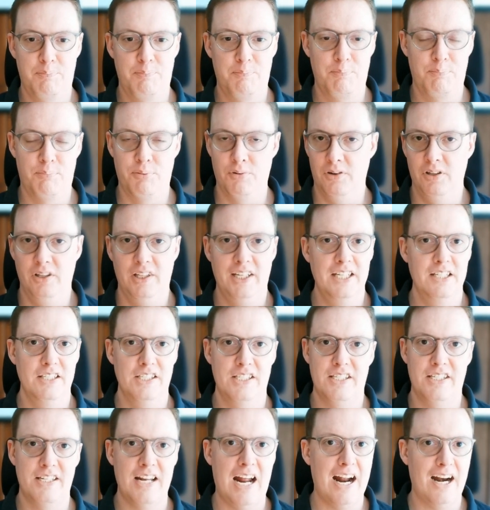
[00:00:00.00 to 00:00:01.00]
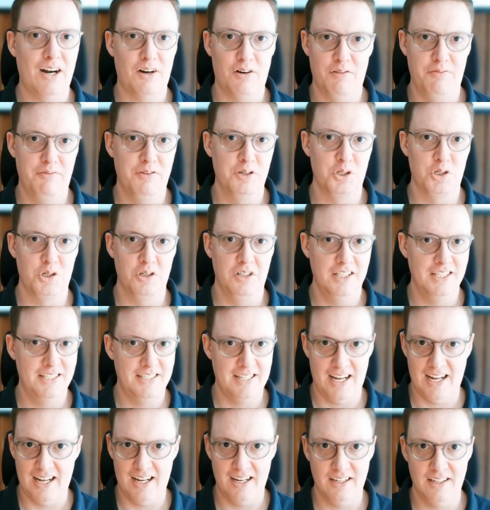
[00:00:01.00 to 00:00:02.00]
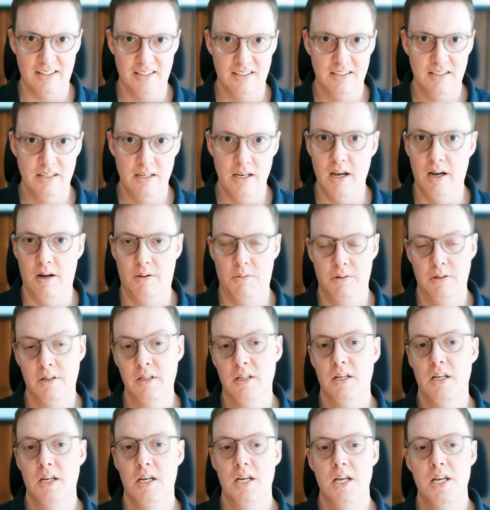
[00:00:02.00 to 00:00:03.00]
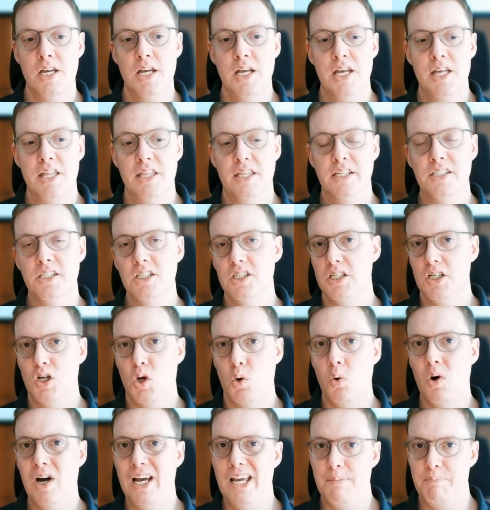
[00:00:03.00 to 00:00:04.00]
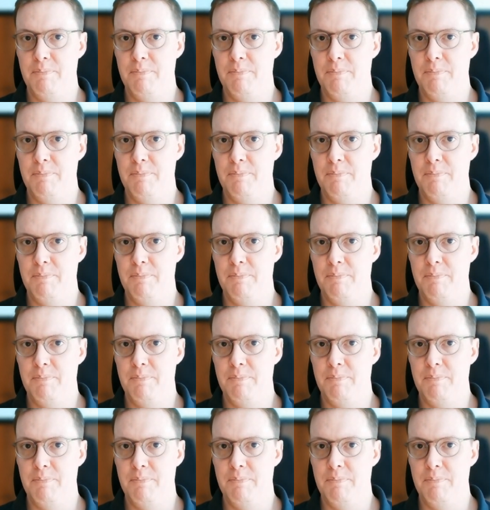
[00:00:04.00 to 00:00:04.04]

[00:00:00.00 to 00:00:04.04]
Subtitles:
brilliant sacrificial attack. No. This is a quiet